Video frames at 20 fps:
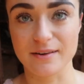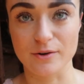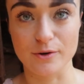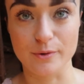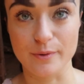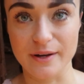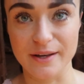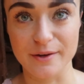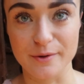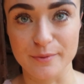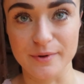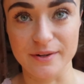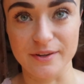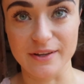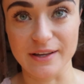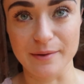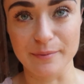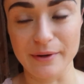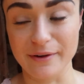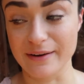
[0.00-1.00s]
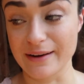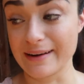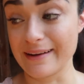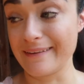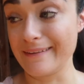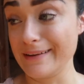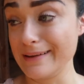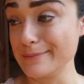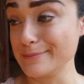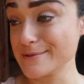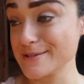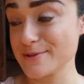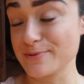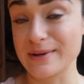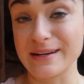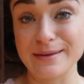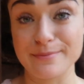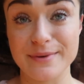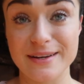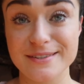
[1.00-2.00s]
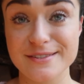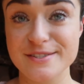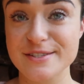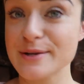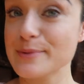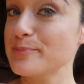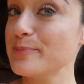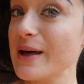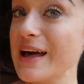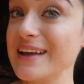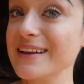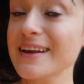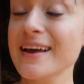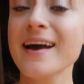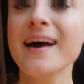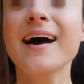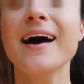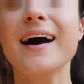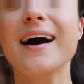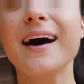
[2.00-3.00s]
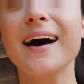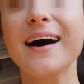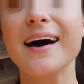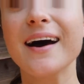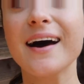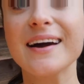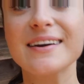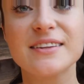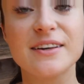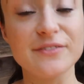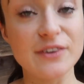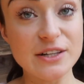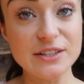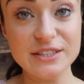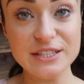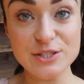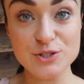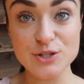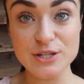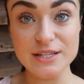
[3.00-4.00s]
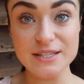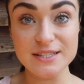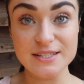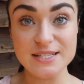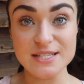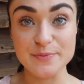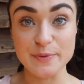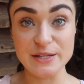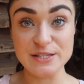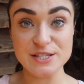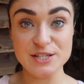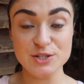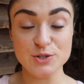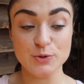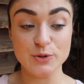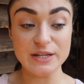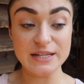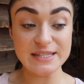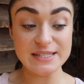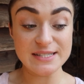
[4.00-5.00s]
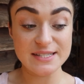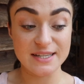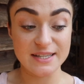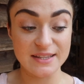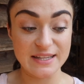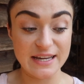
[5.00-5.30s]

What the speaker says: I don't know why you'd want to look at me right now. I am a sweaty monster, but I love all these treat dispensing toys.